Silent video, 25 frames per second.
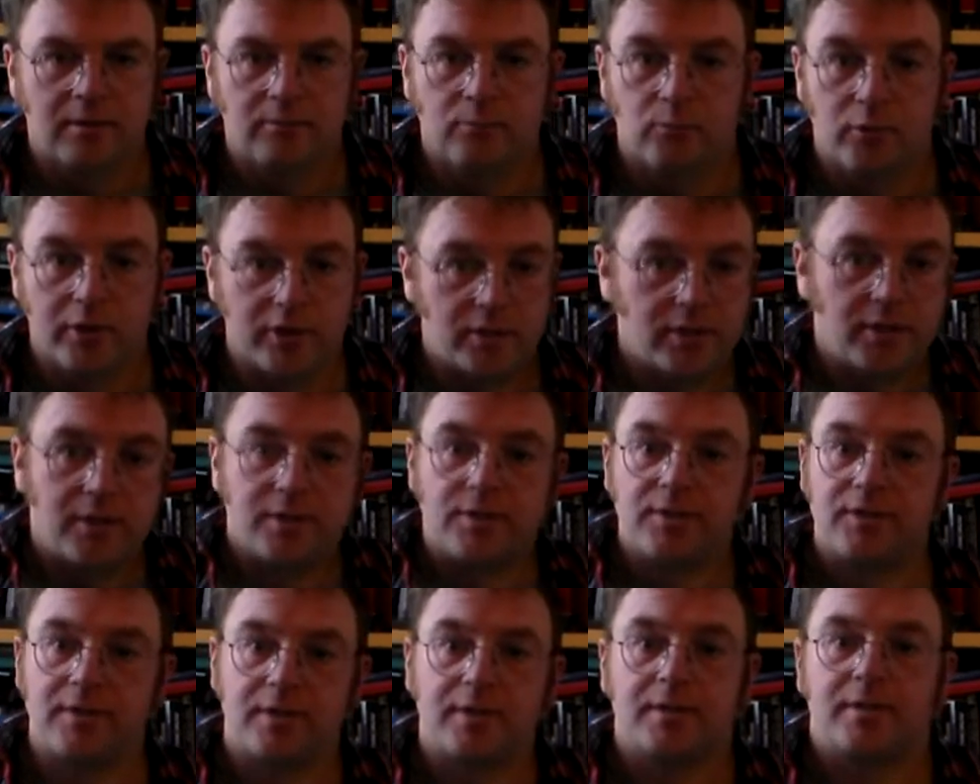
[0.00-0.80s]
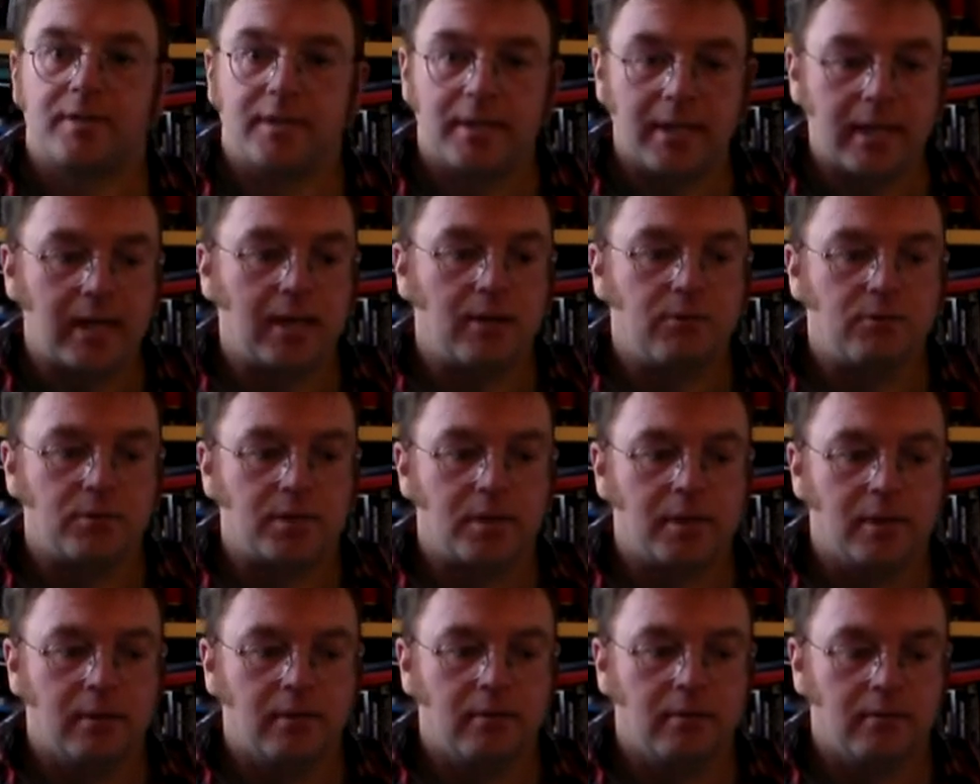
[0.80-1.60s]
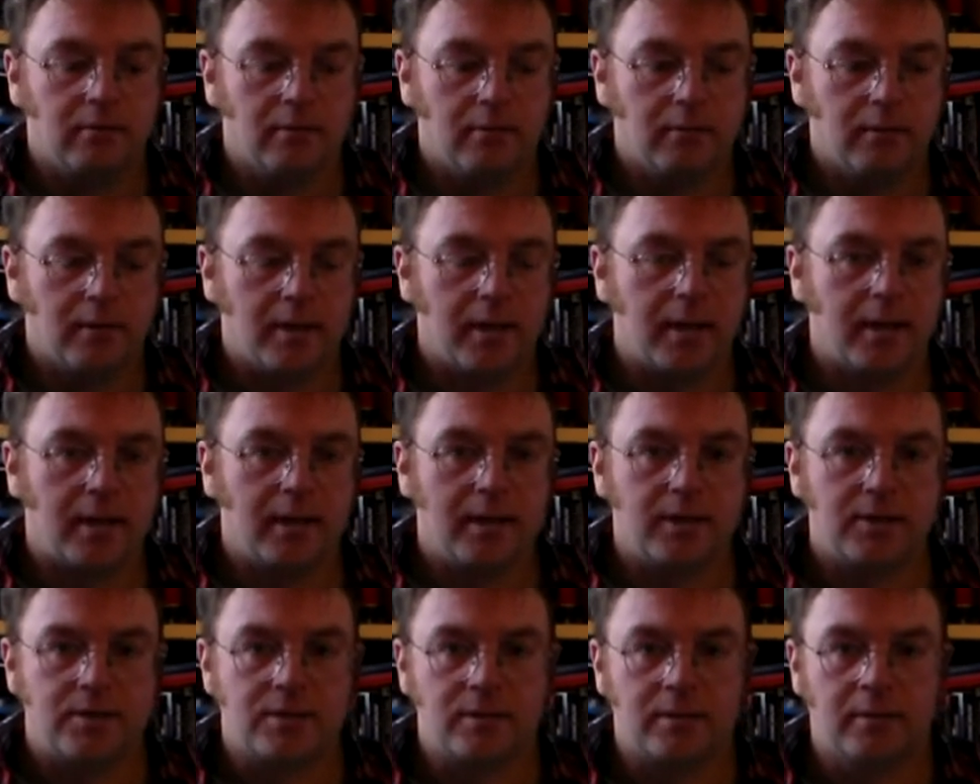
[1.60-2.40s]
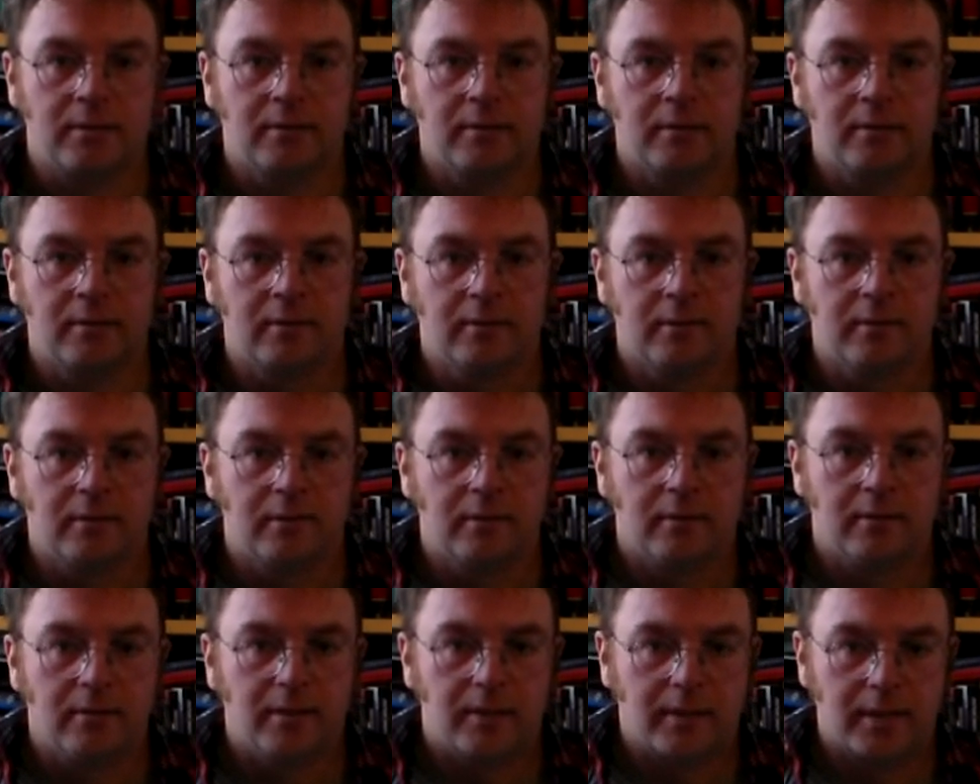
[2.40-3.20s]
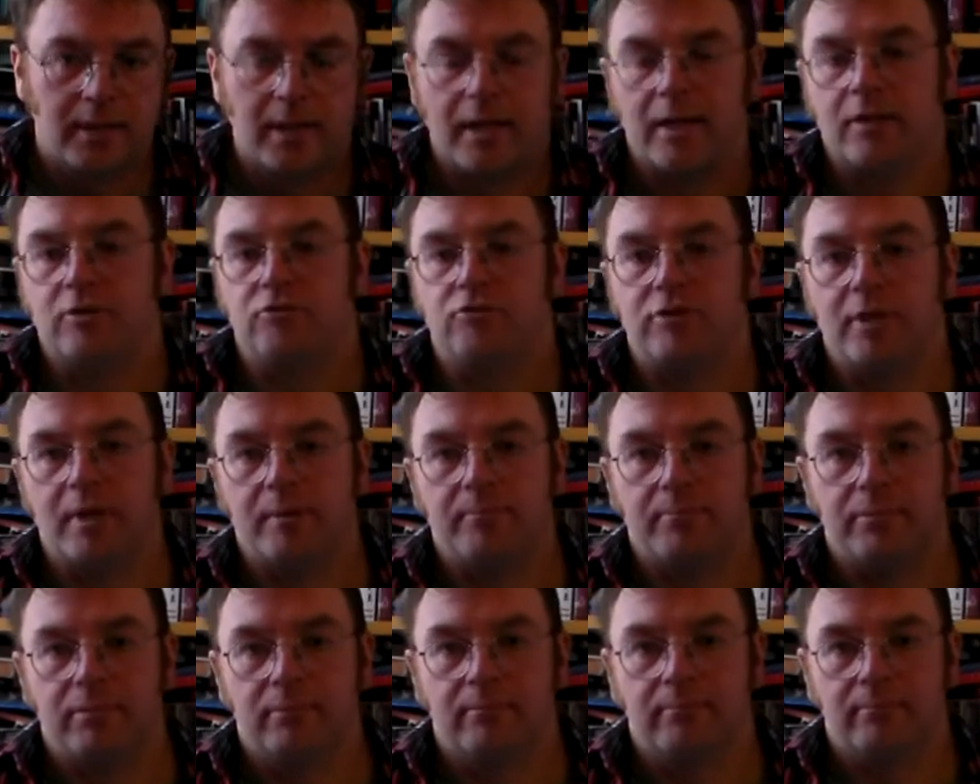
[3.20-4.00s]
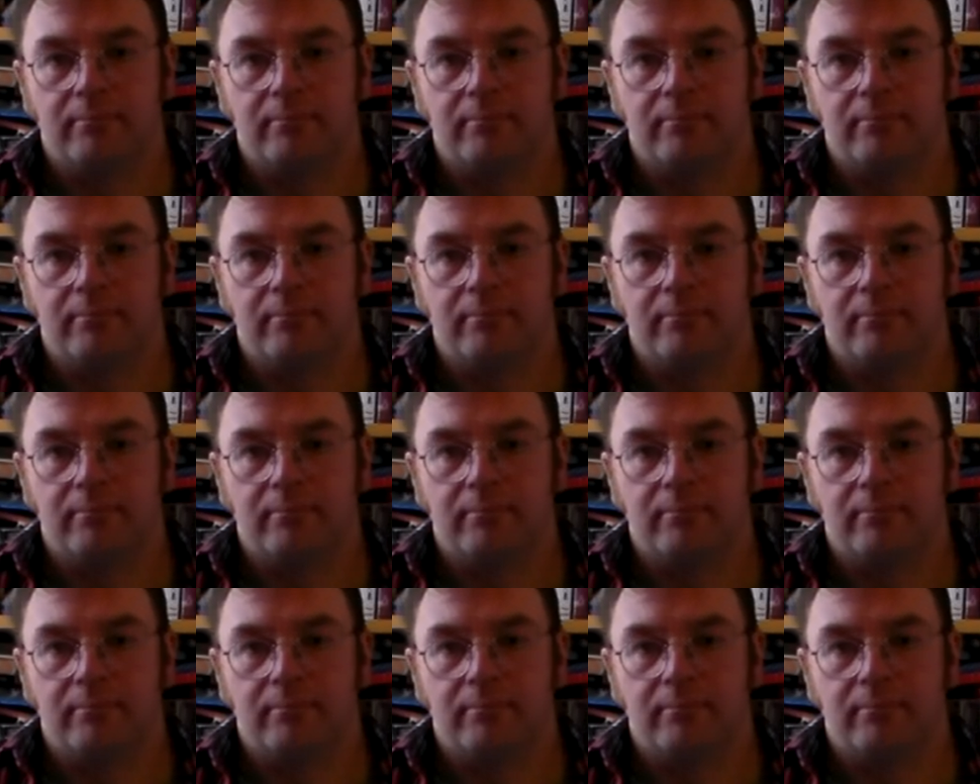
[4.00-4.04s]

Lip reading: which had started out as a cat and trap